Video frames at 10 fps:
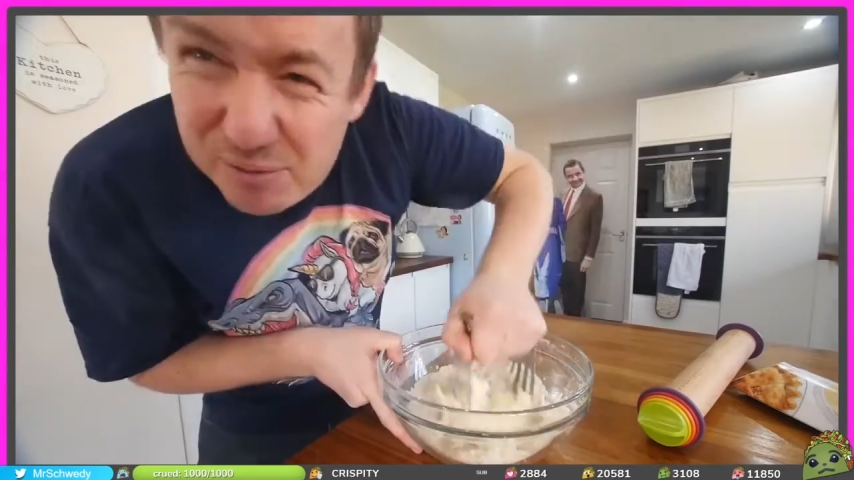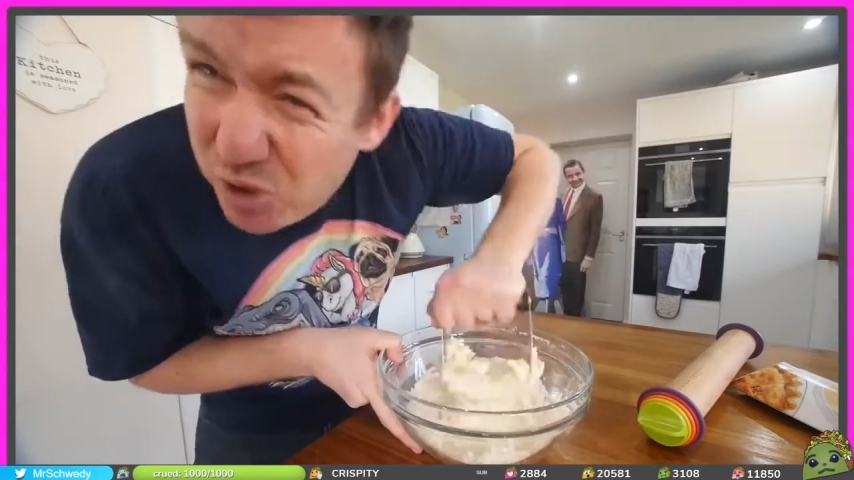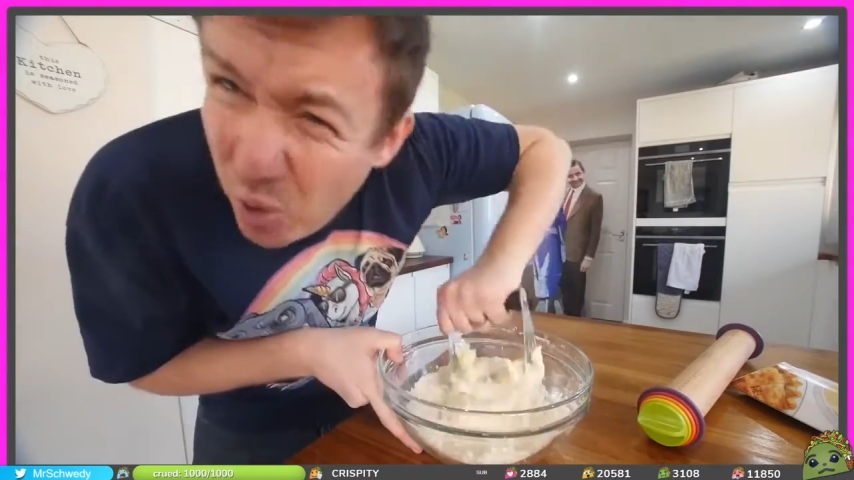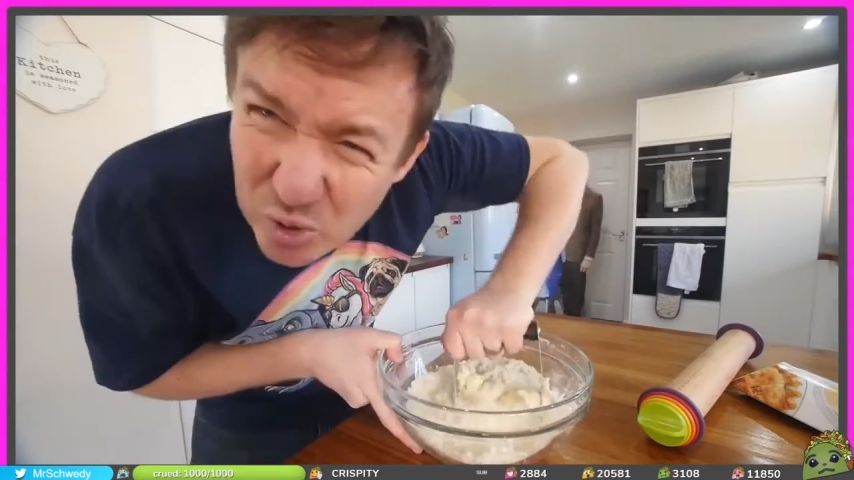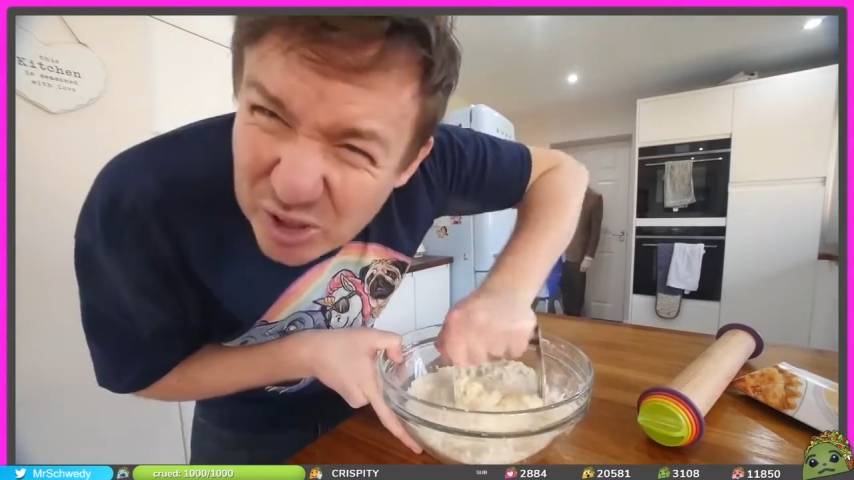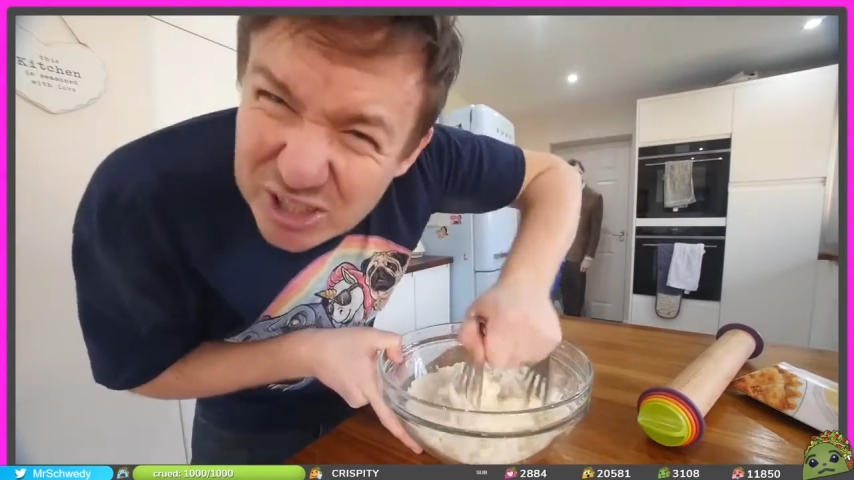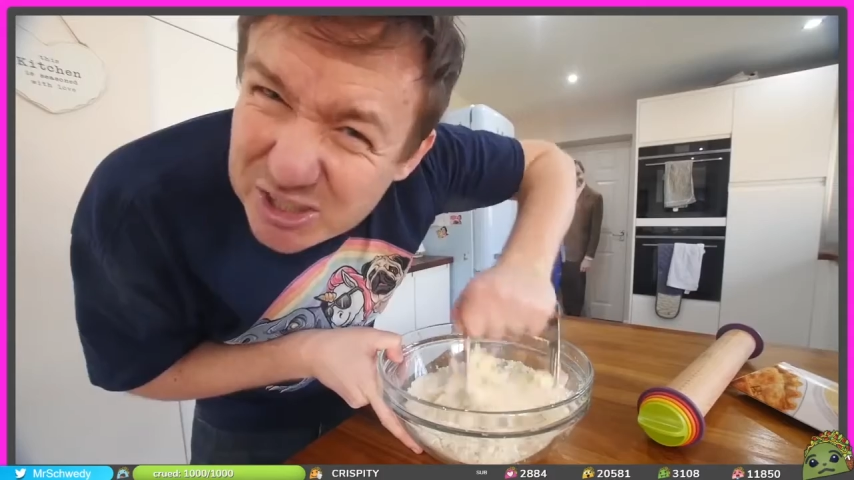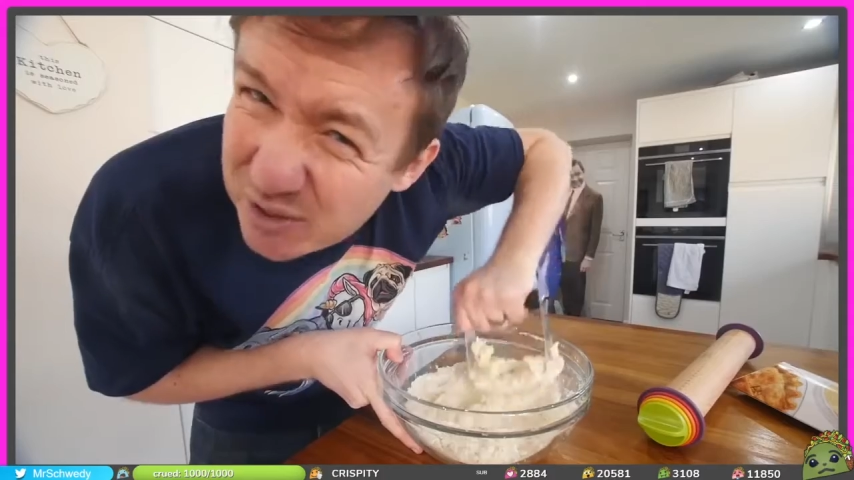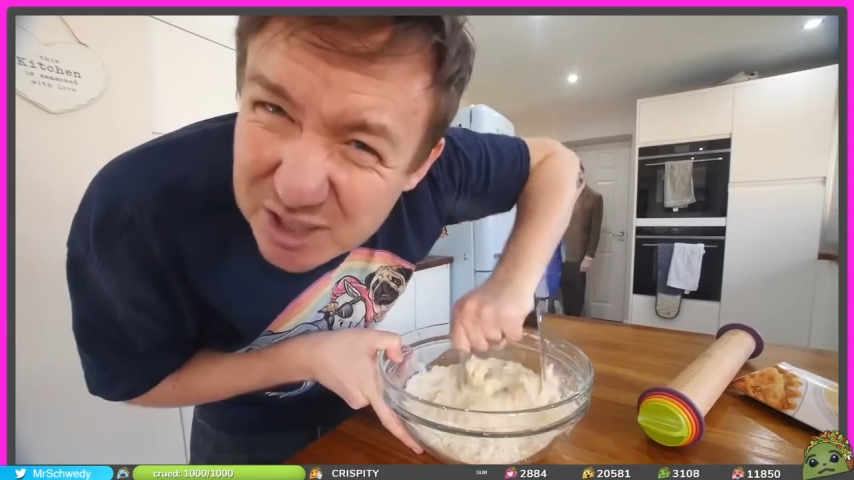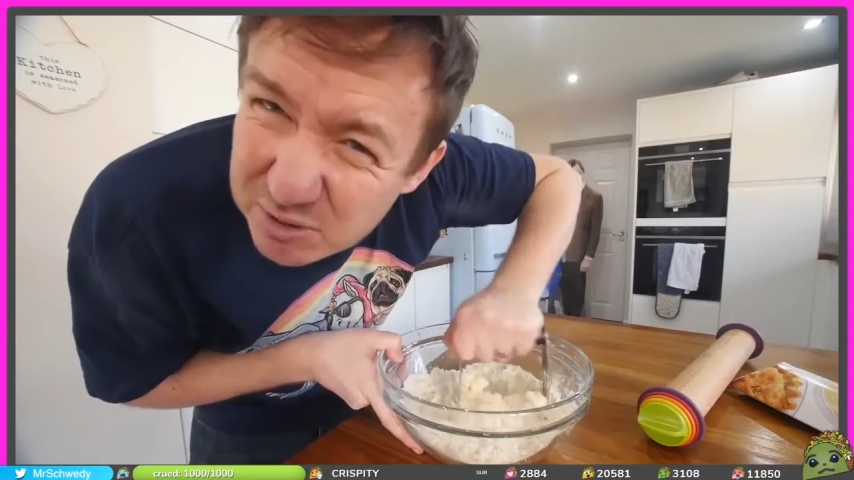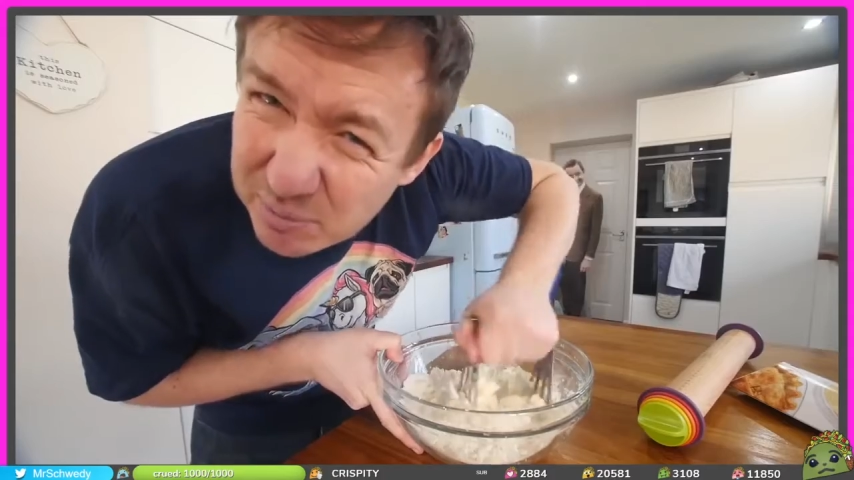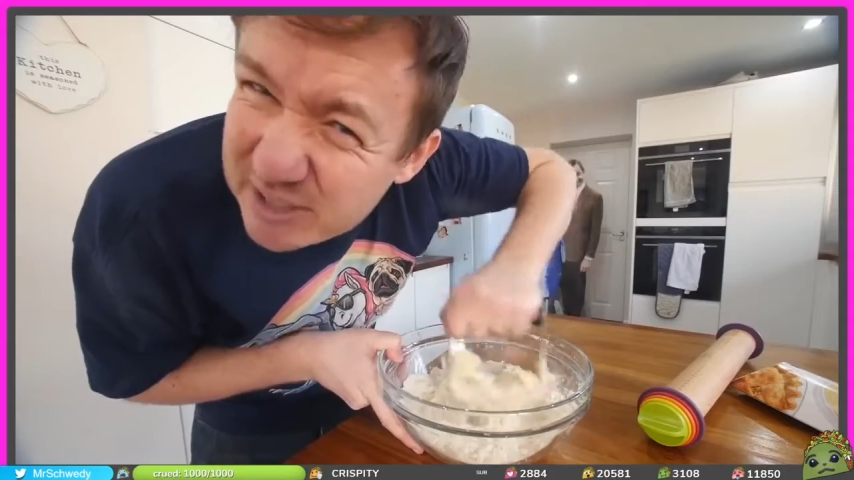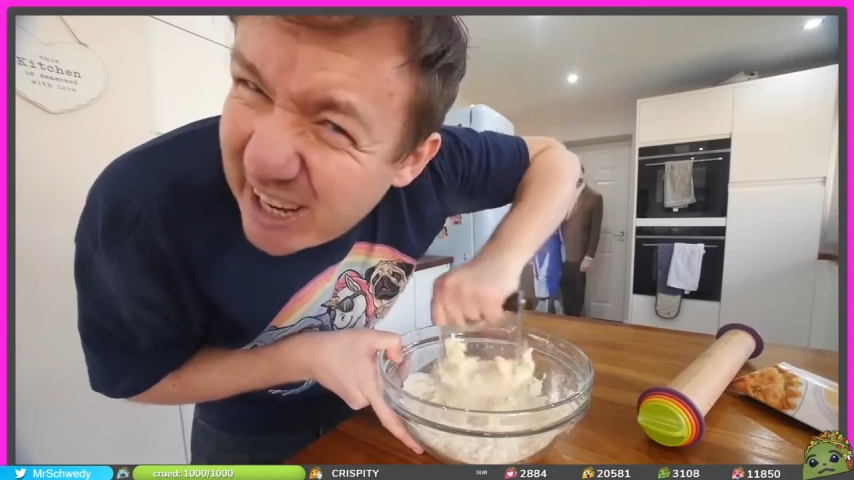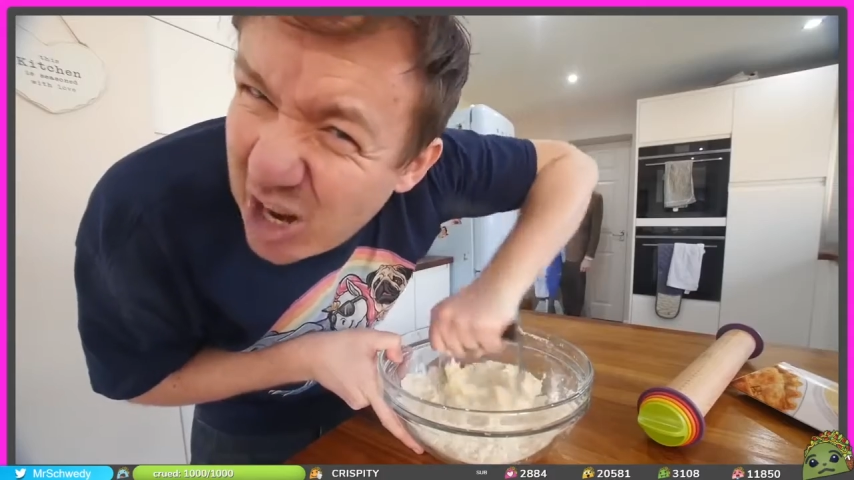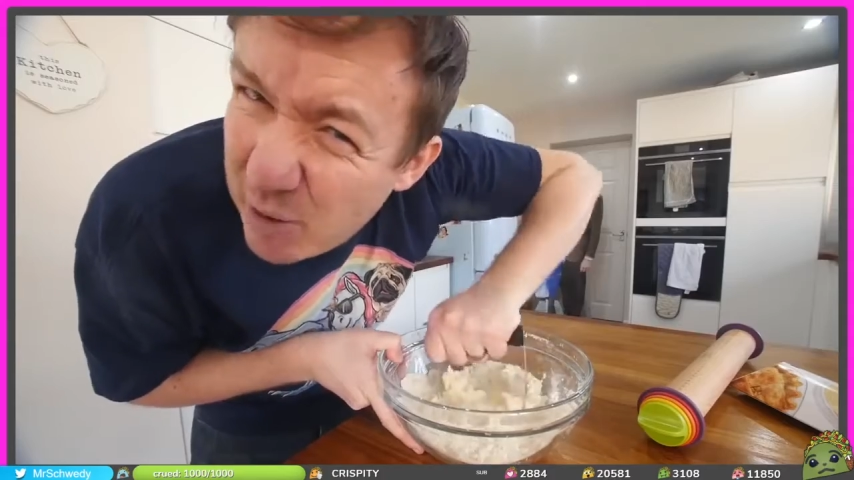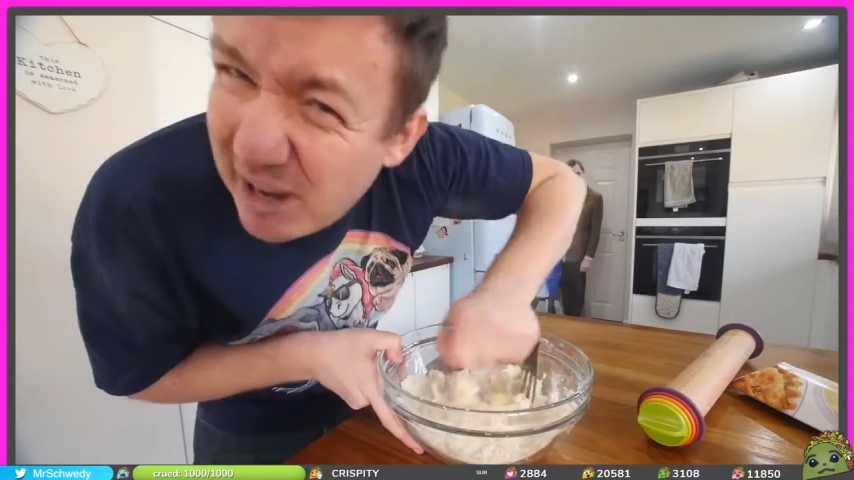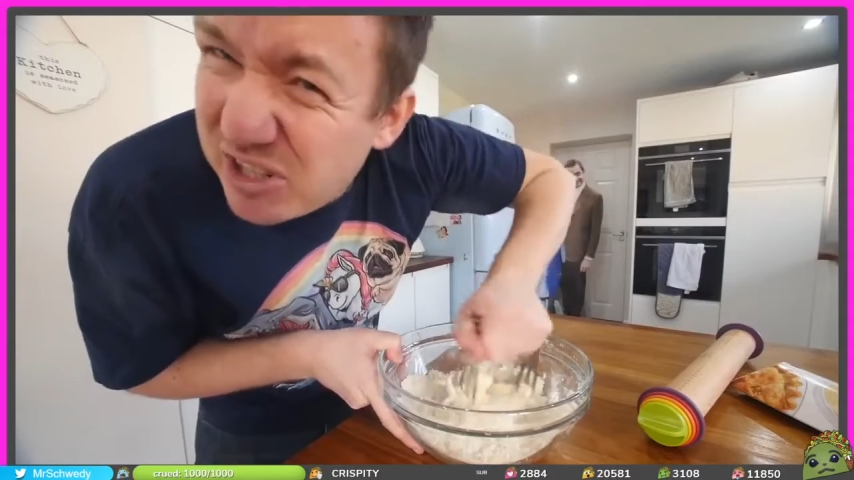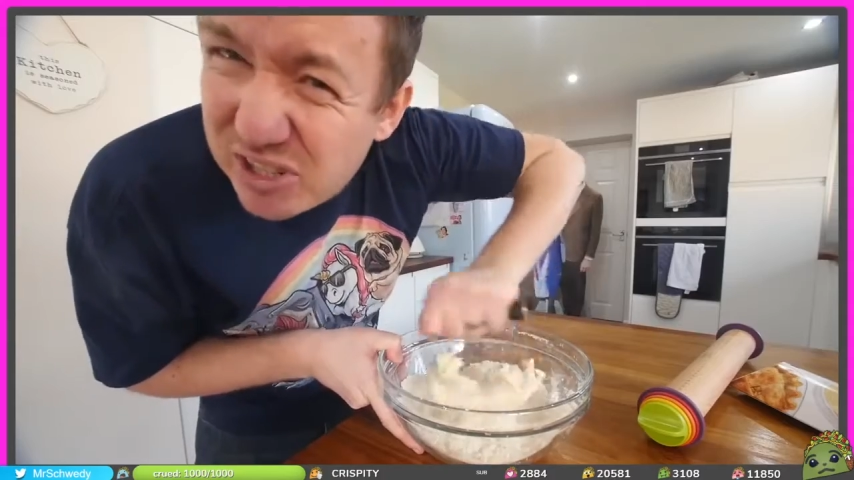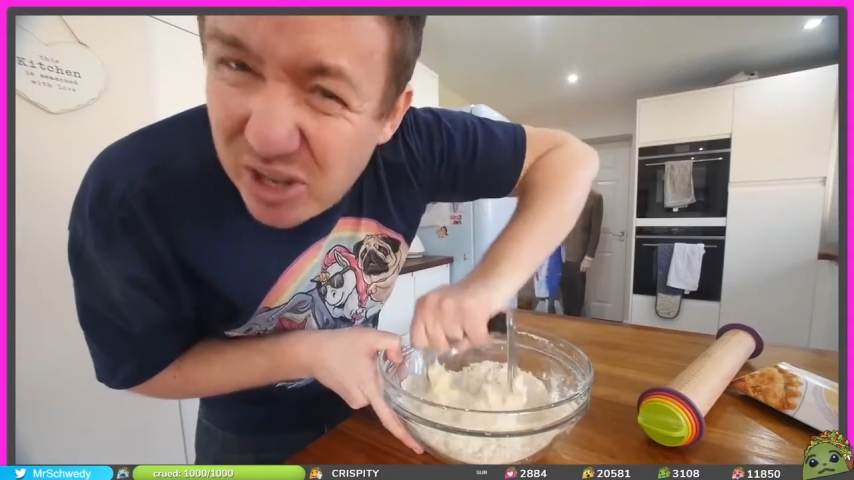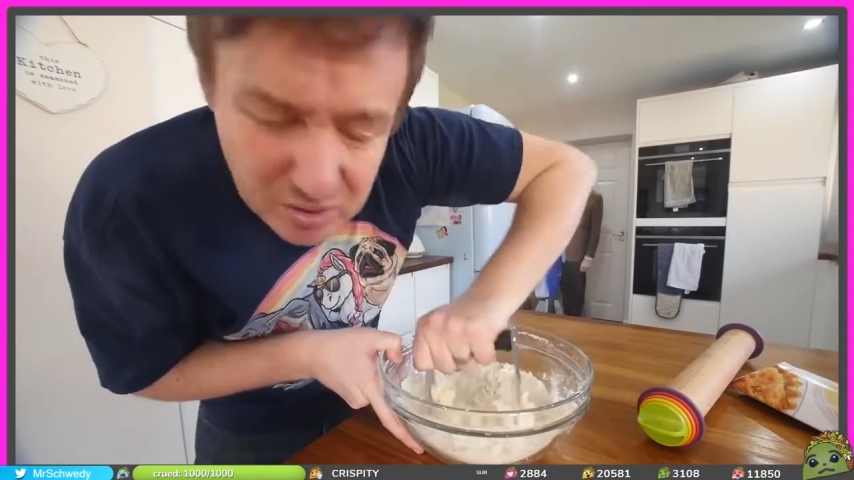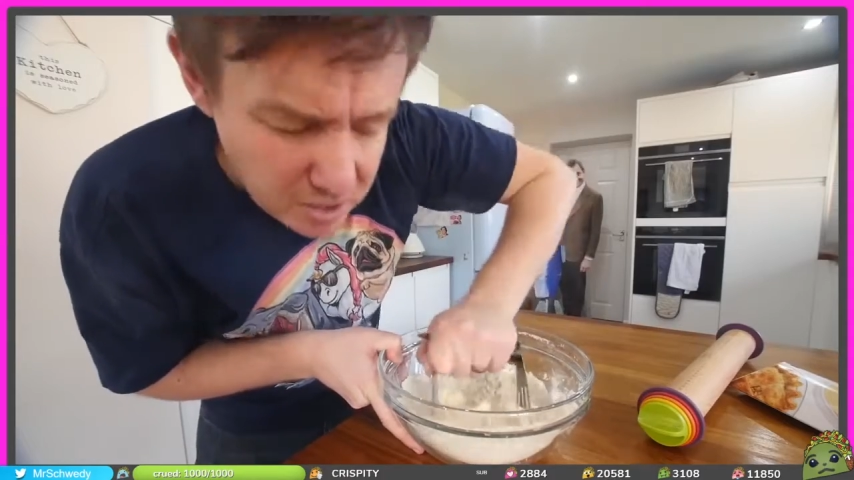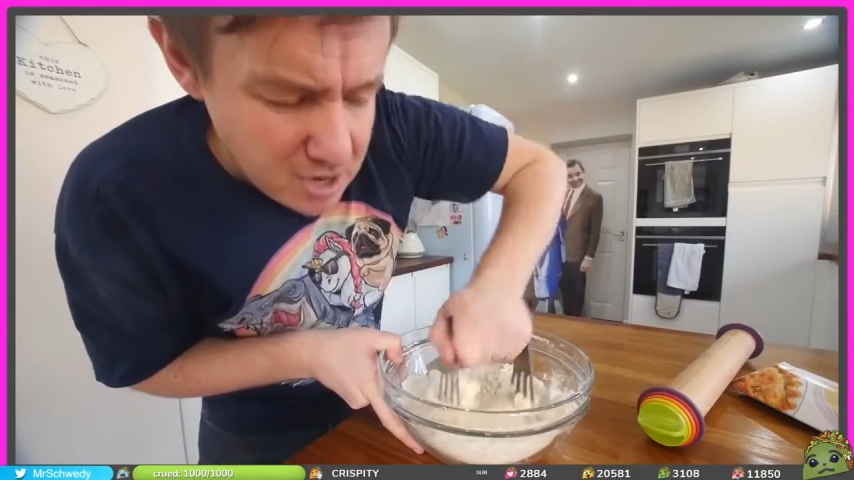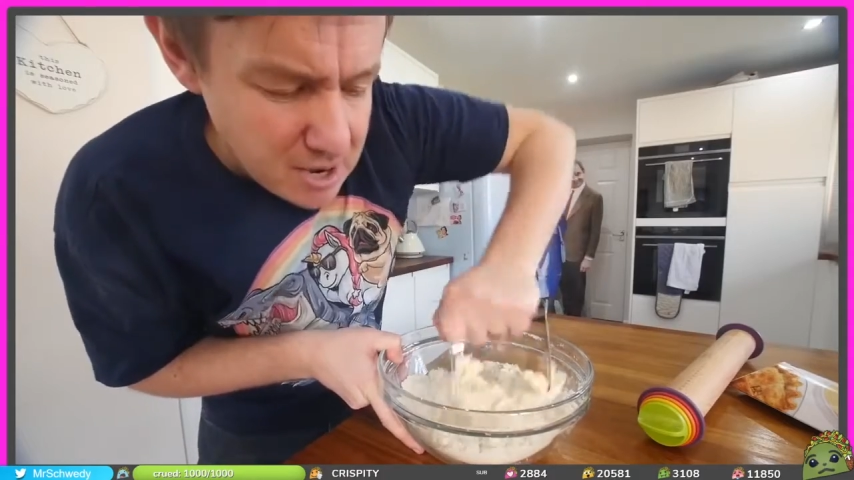I'm sure you could do this with a potato masher though,